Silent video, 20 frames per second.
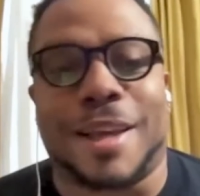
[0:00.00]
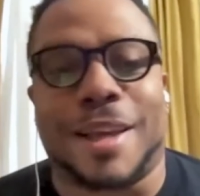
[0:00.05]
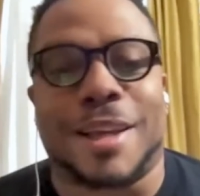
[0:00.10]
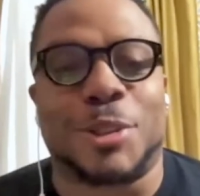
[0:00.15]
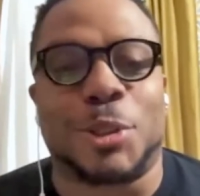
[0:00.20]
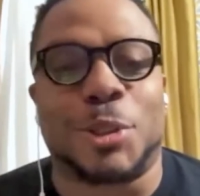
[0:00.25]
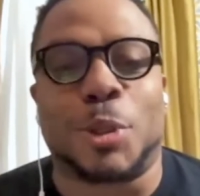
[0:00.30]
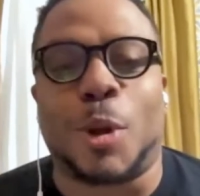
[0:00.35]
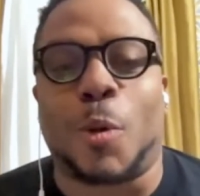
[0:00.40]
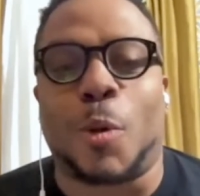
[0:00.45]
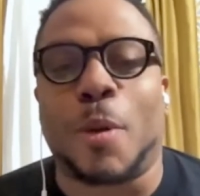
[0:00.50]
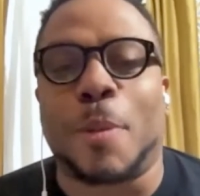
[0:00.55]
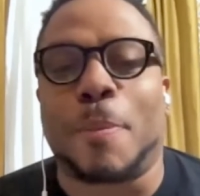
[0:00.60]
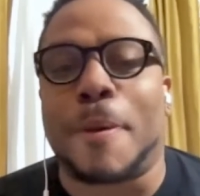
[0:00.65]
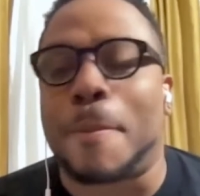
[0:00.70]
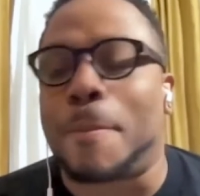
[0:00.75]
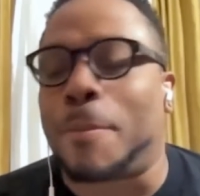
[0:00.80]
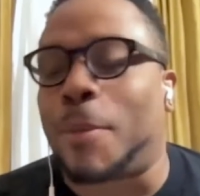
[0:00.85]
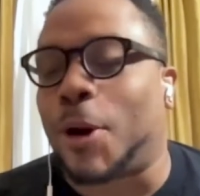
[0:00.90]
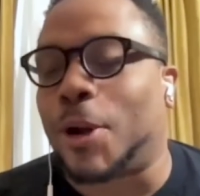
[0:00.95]
Because, you know, we've
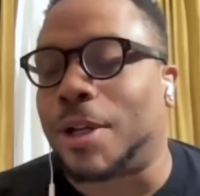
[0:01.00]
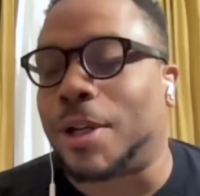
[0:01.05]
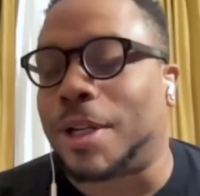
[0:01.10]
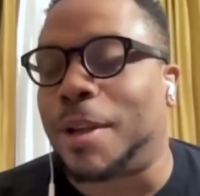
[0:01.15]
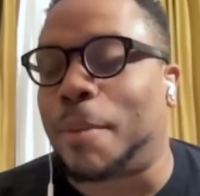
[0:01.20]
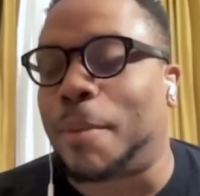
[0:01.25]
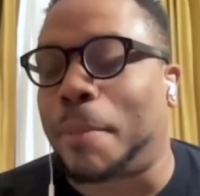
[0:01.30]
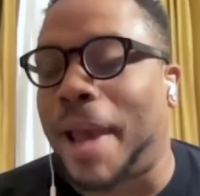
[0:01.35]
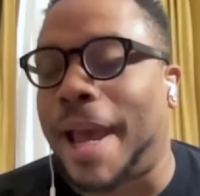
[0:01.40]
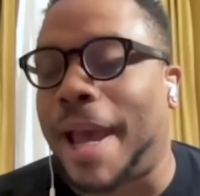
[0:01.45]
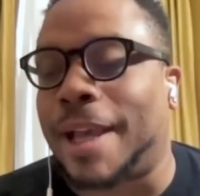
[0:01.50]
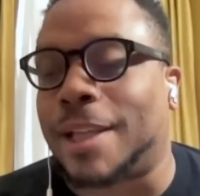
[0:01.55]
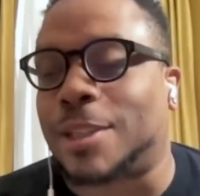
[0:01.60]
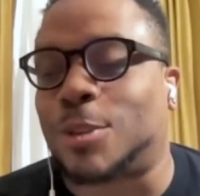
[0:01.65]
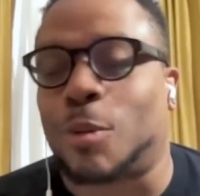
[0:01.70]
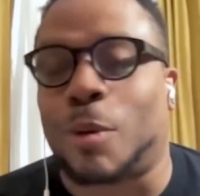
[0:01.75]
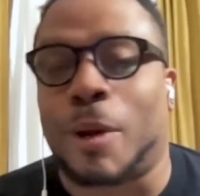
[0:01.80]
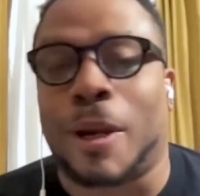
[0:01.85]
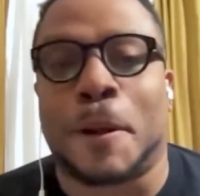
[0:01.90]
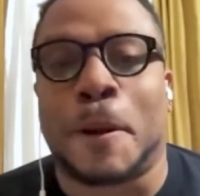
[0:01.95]
been burned in the
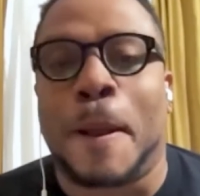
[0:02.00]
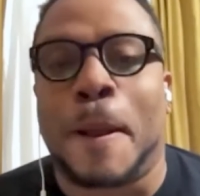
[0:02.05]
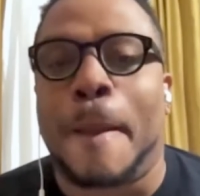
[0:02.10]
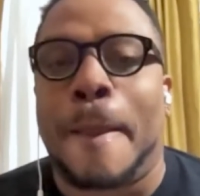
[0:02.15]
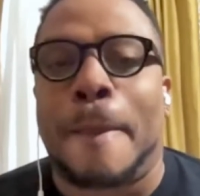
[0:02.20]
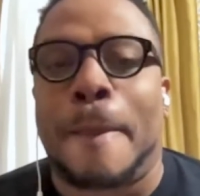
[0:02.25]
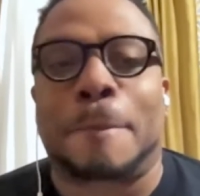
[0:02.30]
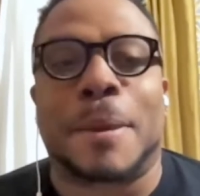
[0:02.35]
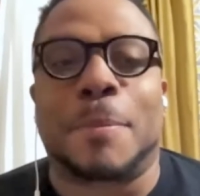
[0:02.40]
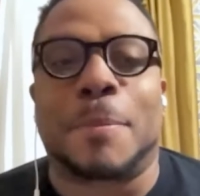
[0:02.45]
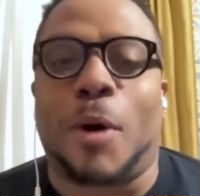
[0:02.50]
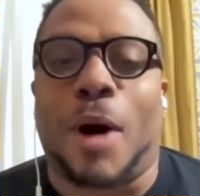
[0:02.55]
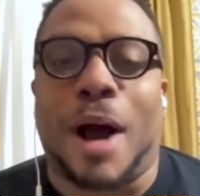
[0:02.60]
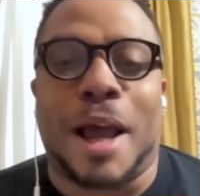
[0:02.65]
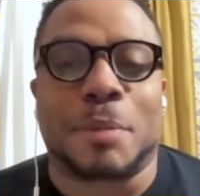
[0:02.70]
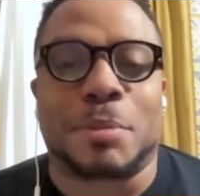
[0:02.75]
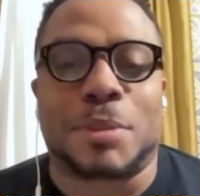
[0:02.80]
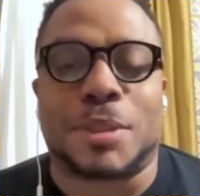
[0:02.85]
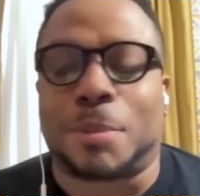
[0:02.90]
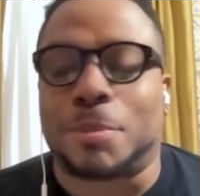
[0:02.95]
past where people
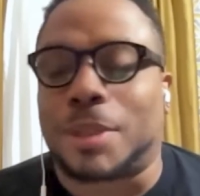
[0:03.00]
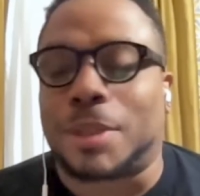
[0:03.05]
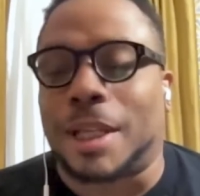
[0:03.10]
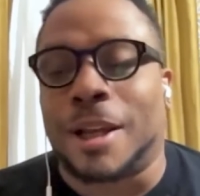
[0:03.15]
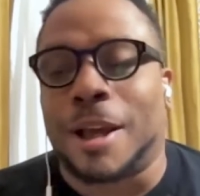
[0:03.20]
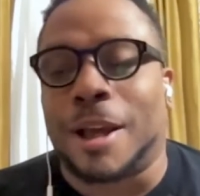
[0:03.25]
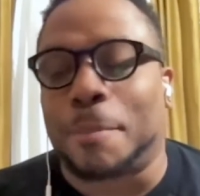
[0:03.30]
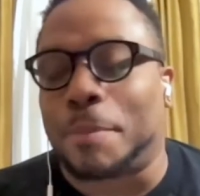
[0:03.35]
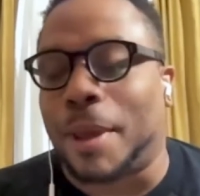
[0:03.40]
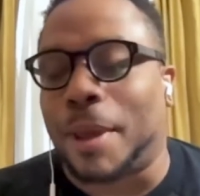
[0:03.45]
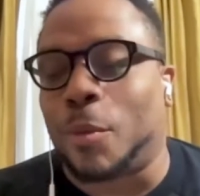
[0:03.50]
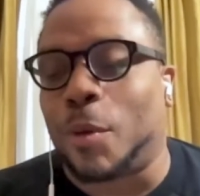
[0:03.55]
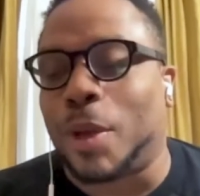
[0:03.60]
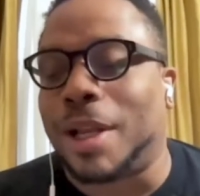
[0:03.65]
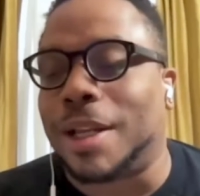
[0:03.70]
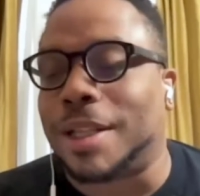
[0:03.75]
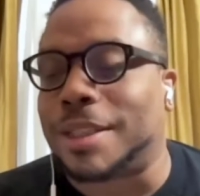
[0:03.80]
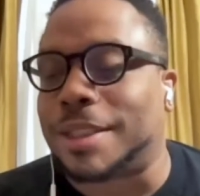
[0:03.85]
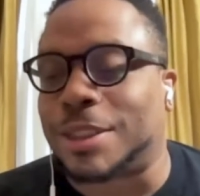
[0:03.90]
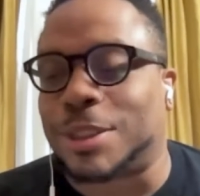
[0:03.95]
hype something up and we
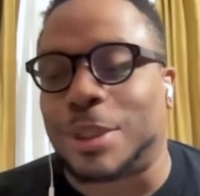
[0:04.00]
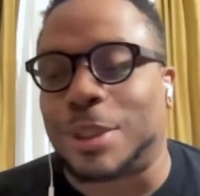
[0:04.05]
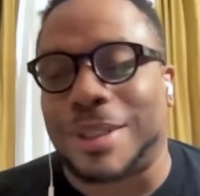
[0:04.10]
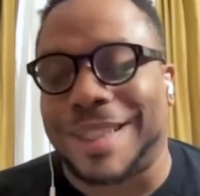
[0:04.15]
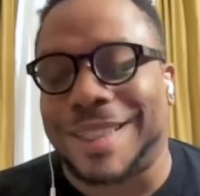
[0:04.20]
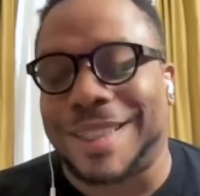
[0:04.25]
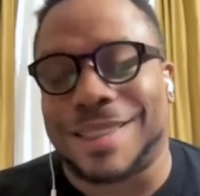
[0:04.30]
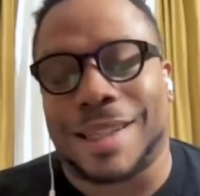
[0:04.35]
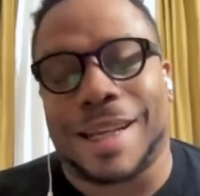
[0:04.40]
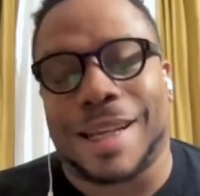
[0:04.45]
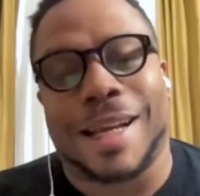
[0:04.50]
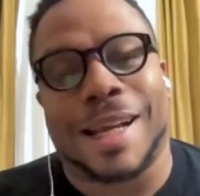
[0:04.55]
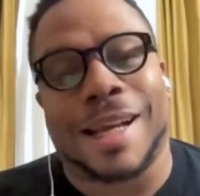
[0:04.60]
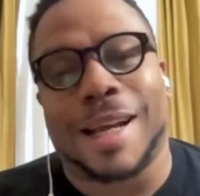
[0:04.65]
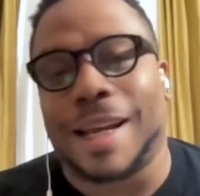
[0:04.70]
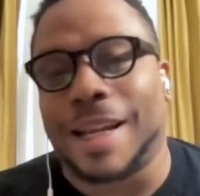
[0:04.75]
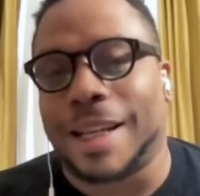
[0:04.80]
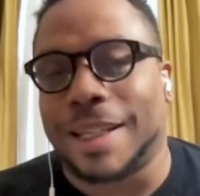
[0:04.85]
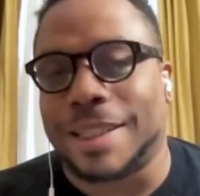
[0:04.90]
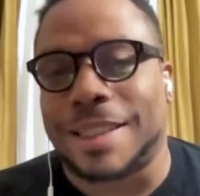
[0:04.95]
listen to it. And it's
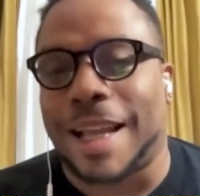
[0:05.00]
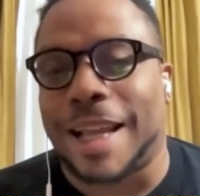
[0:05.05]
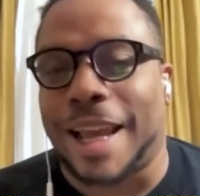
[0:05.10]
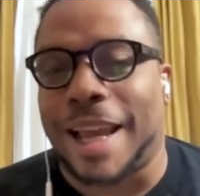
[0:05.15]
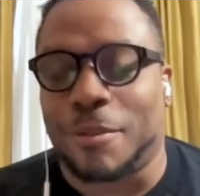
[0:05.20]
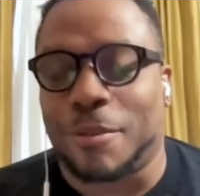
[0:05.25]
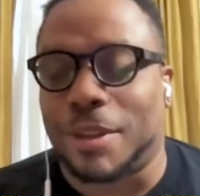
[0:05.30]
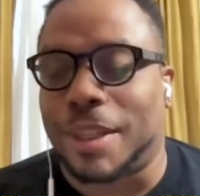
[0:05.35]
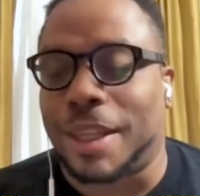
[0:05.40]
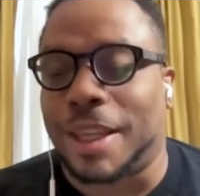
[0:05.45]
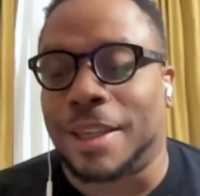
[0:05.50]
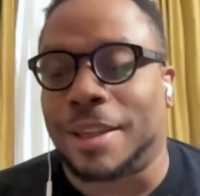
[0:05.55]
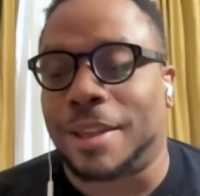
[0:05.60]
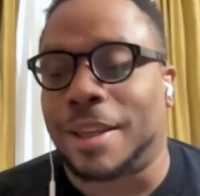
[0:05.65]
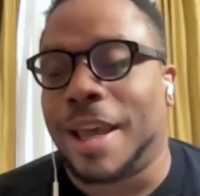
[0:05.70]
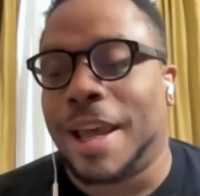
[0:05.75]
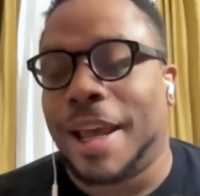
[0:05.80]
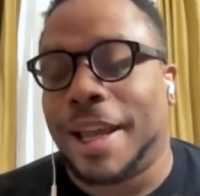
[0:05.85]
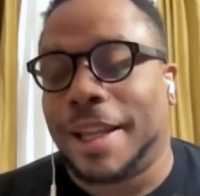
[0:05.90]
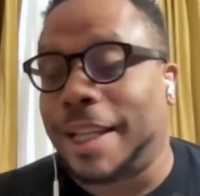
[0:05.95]
like, it's not everything
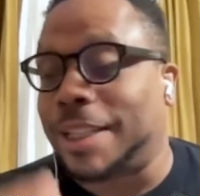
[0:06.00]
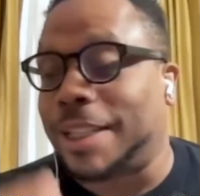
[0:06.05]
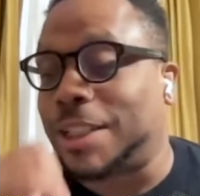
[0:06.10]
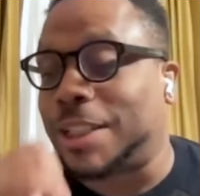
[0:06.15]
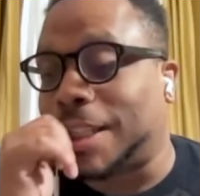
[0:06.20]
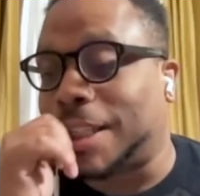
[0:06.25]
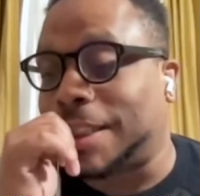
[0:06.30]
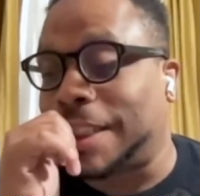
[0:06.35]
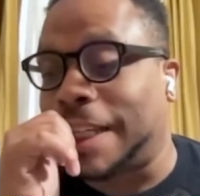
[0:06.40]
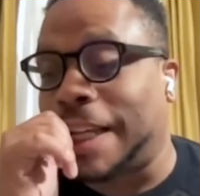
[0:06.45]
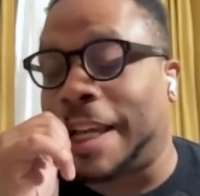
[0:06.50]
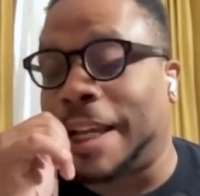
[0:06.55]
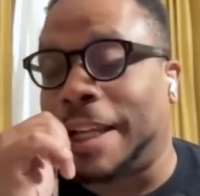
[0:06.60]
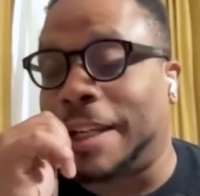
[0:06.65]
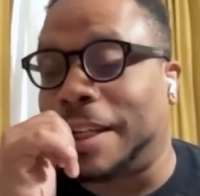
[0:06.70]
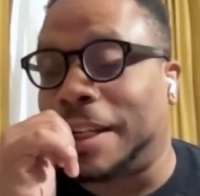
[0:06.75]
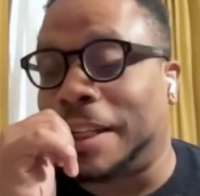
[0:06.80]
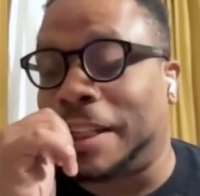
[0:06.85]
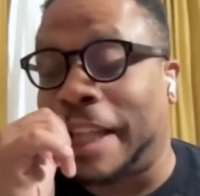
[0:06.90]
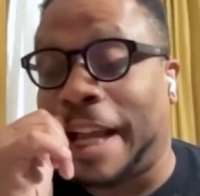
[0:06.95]
that y'all
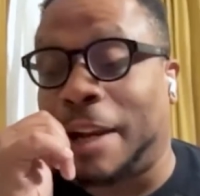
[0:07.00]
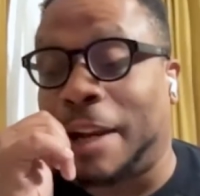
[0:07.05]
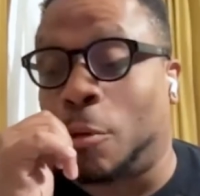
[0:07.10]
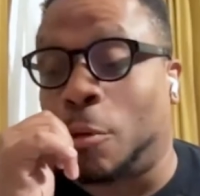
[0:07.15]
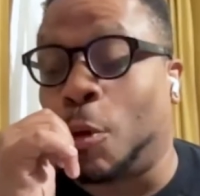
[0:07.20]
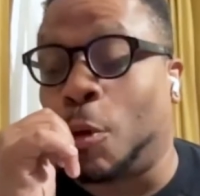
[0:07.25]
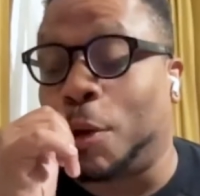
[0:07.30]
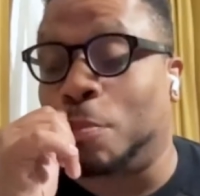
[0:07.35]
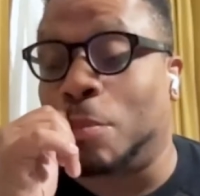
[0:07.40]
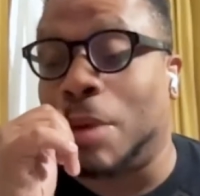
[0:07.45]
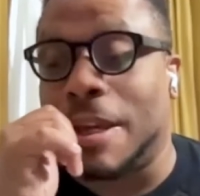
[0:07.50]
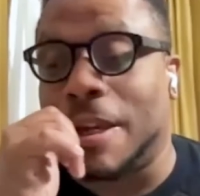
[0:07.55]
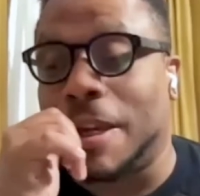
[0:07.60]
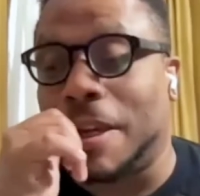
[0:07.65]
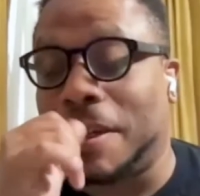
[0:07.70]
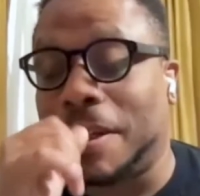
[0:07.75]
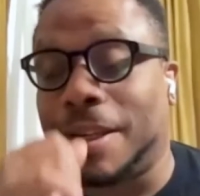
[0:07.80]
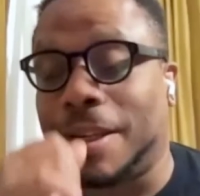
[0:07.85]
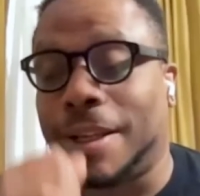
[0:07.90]
said that it would be.